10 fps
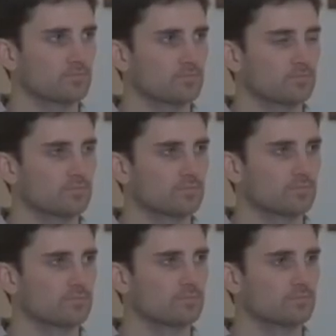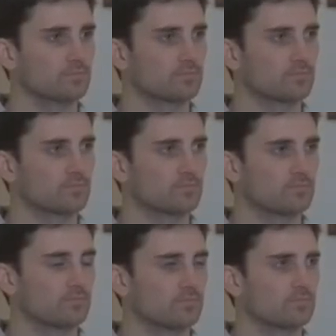
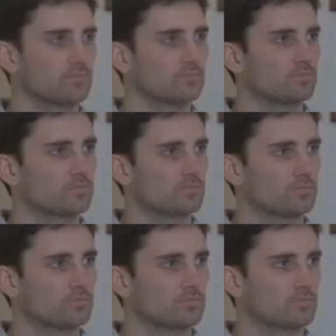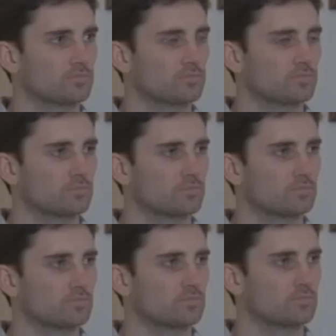
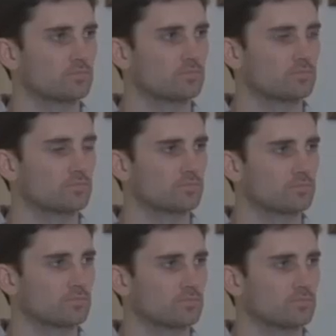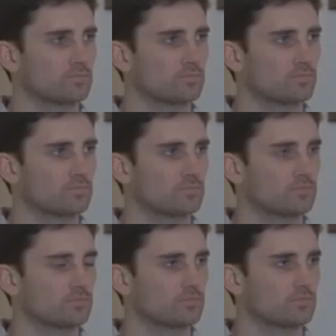
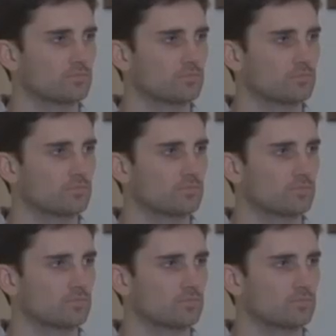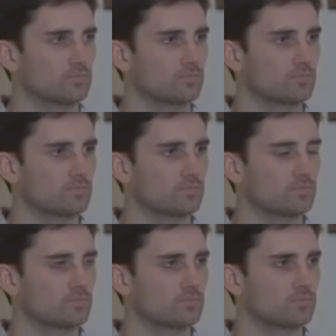
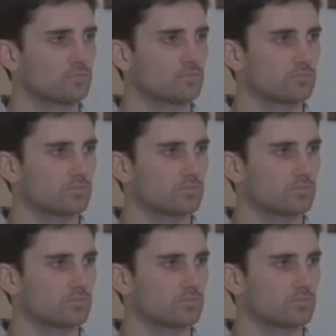(silent)